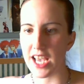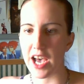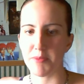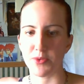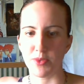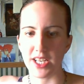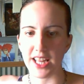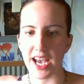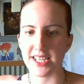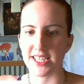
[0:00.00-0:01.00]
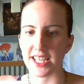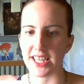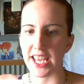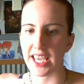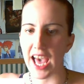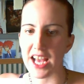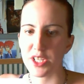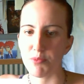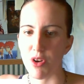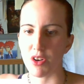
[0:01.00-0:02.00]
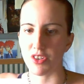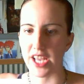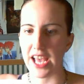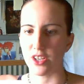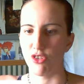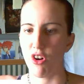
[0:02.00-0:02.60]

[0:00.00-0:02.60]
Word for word: types realize that they can't procreate